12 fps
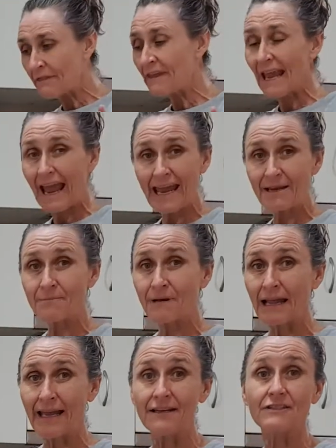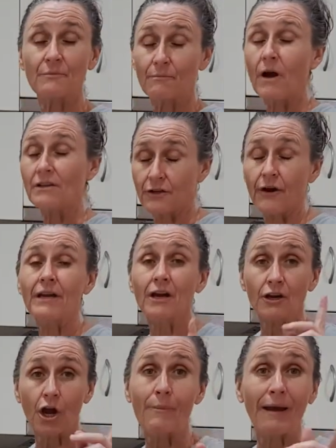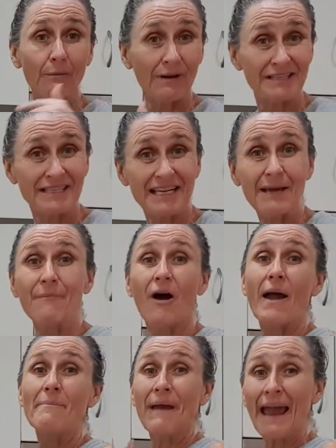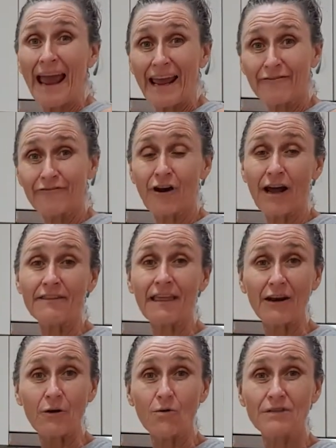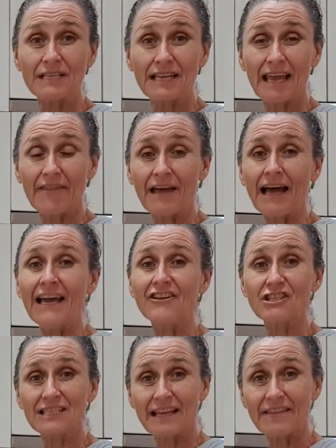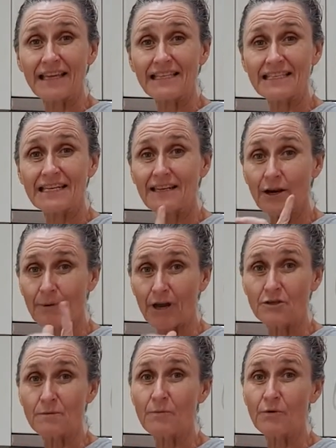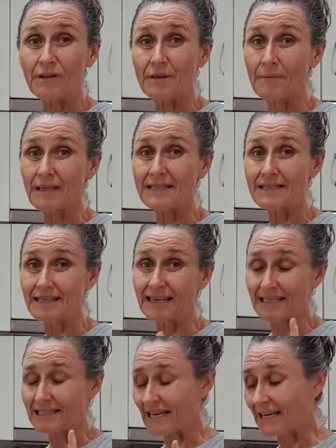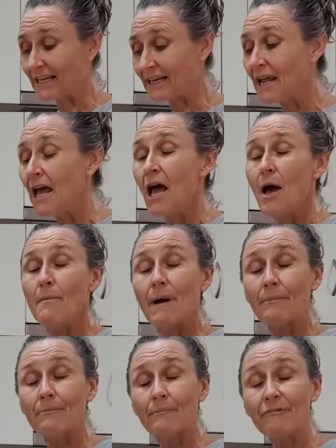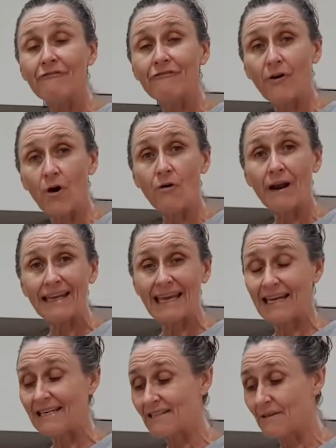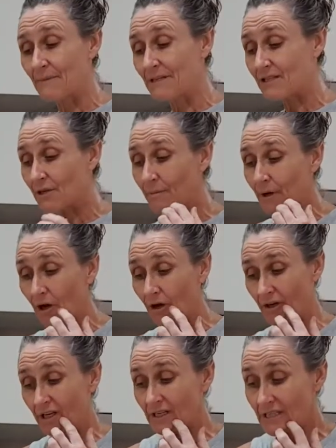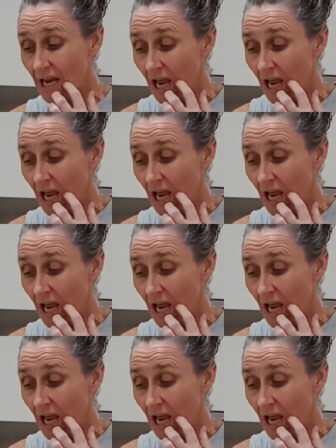the eggplant, go back one step. I pan fried that all together and just let that sit, and I'm going to be putting the mince in a second. But before I get into the mince component,